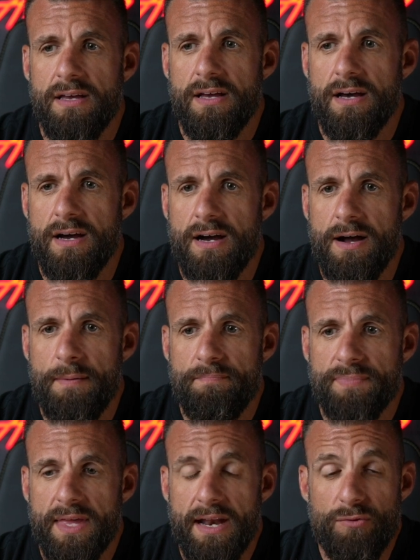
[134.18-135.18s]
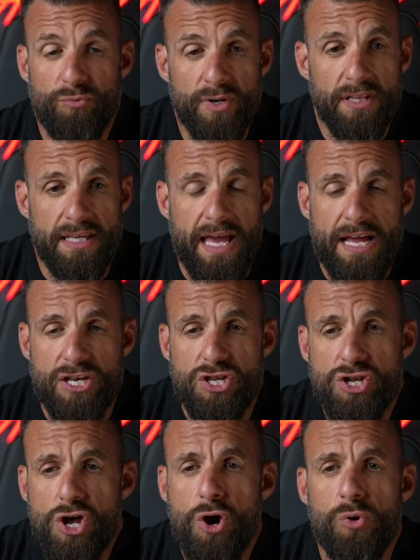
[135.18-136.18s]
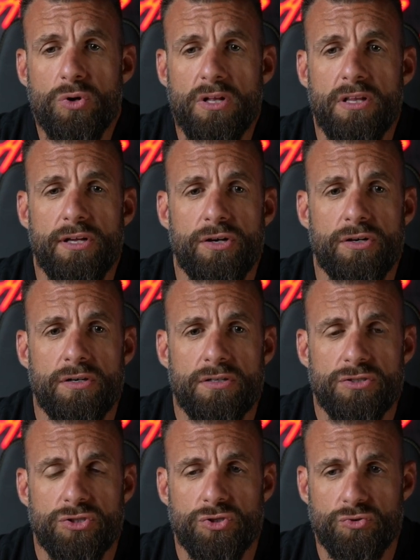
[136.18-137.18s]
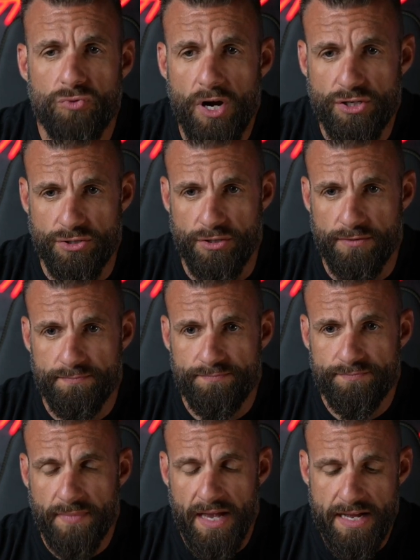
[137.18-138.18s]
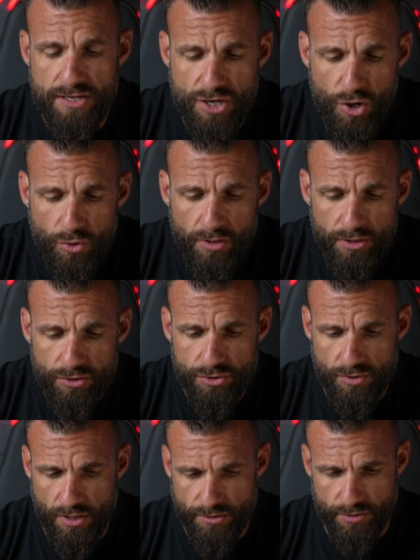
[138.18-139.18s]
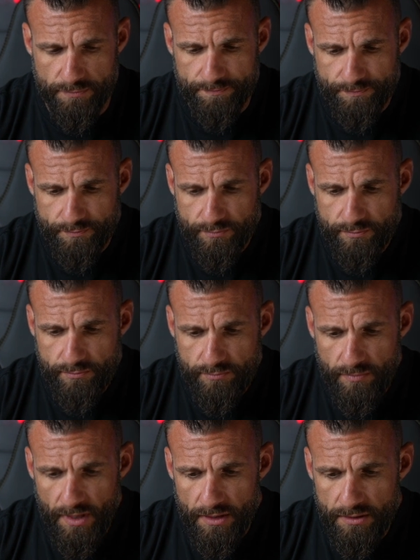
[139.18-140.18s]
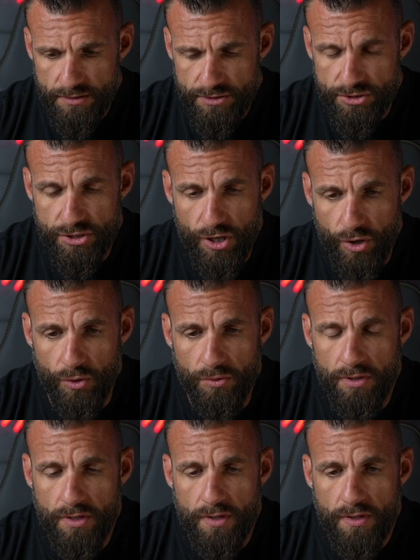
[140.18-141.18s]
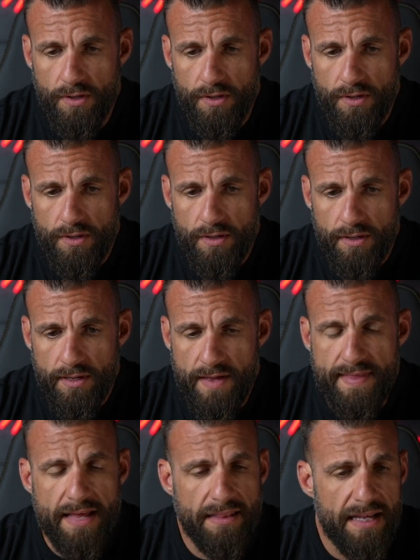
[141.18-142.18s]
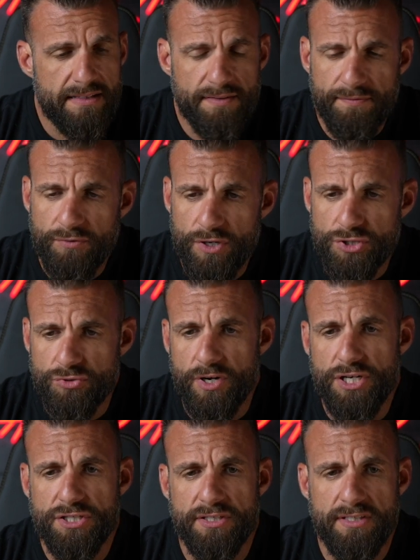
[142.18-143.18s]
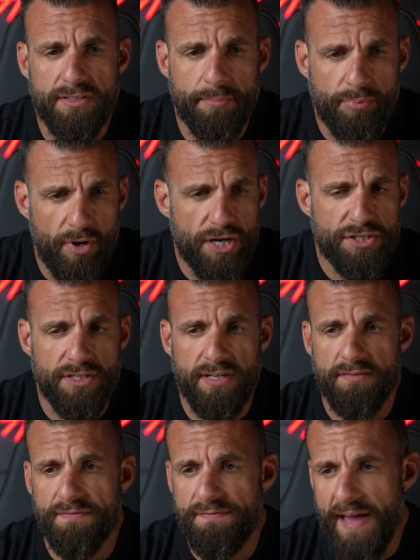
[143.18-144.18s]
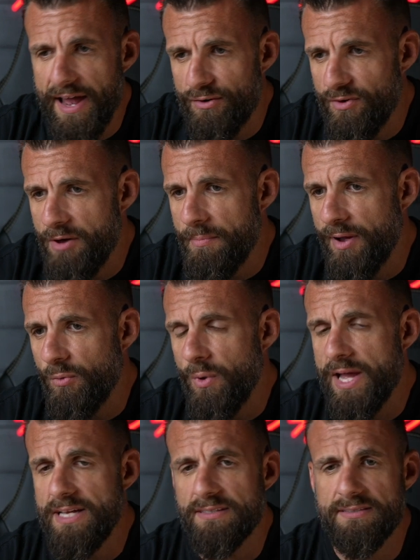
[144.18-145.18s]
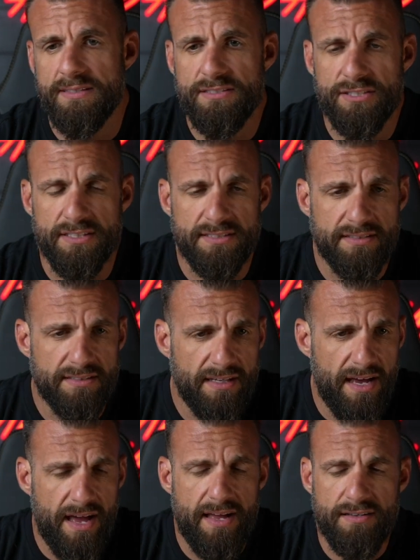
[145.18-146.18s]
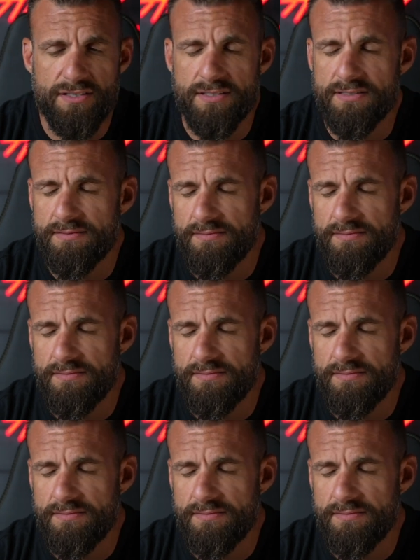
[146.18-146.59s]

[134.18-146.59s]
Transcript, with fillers: Um, and I really had no clear structure. I had no clear structure. So and that led to frustration and depression and fat around my waist and just uh, it just